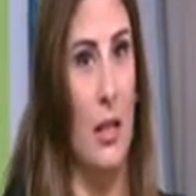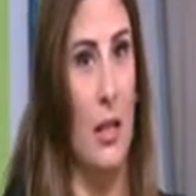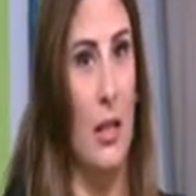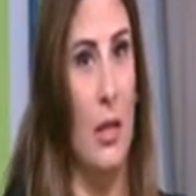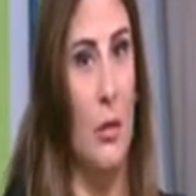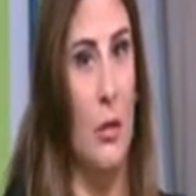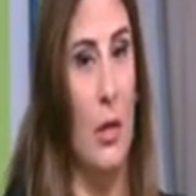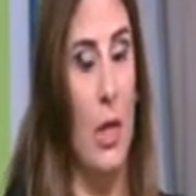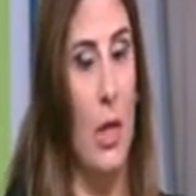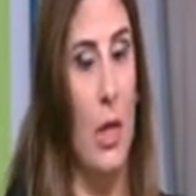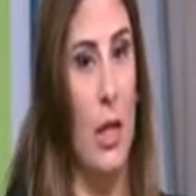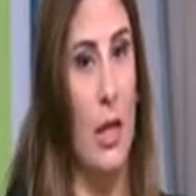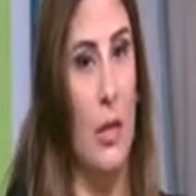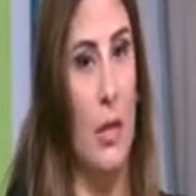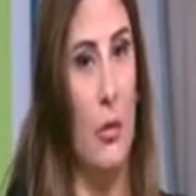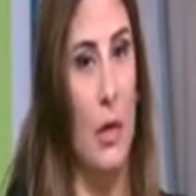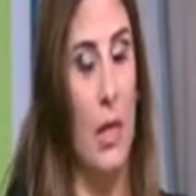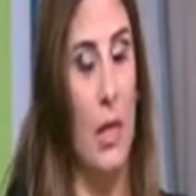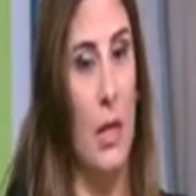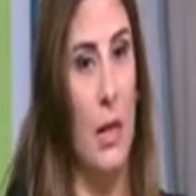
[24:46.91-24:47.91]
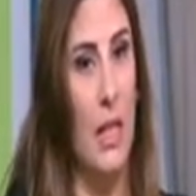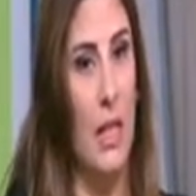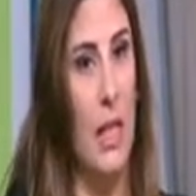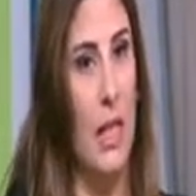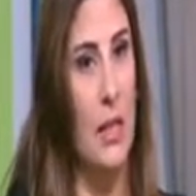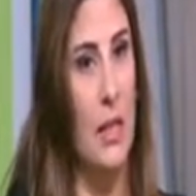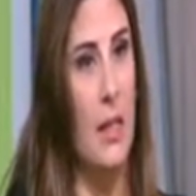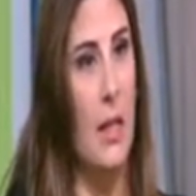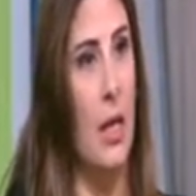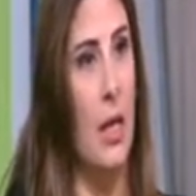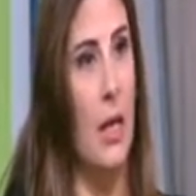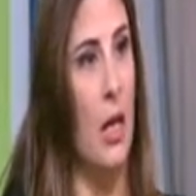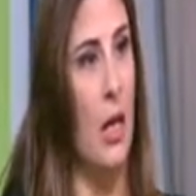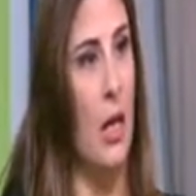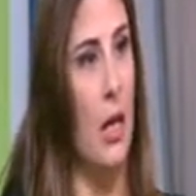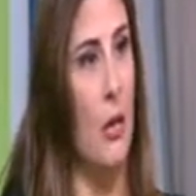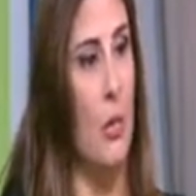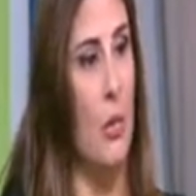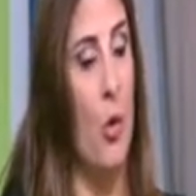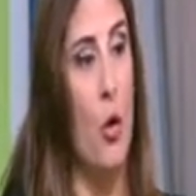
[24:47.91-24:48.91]
you will need
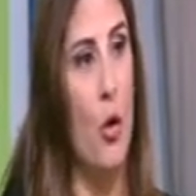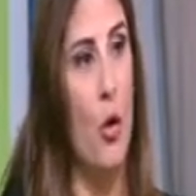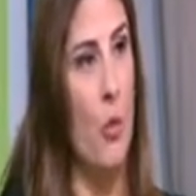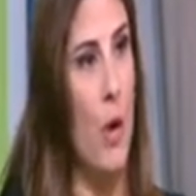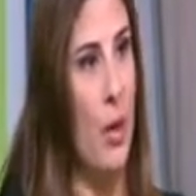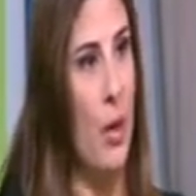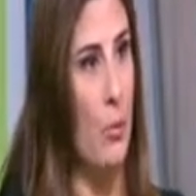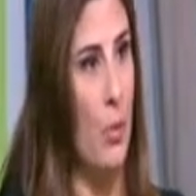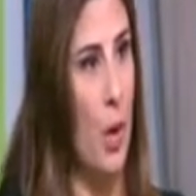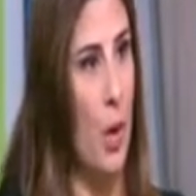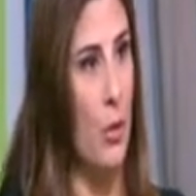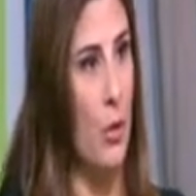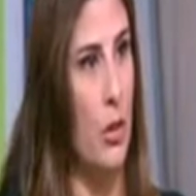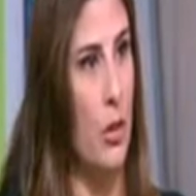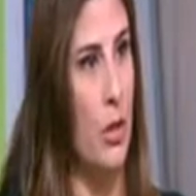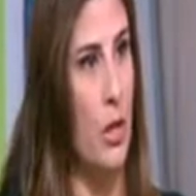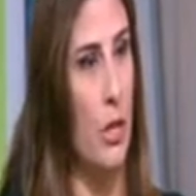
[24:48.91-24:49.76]
more manpower,